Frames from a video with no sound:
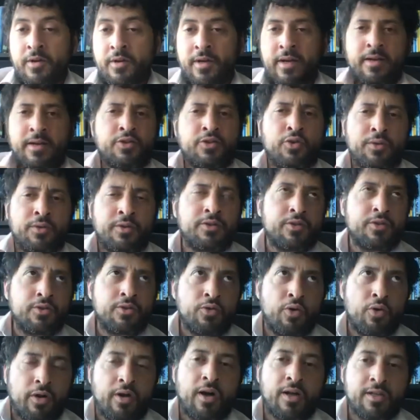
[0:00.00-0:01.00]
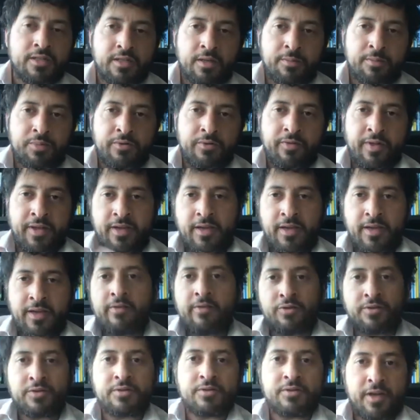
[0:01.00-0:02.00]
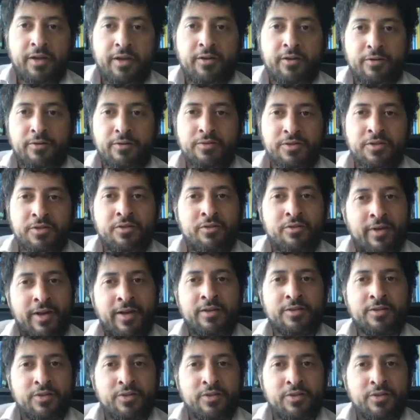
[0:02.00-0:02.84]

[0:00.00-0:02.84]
and so there's this whole concept of like givers and takers, you know, yeah.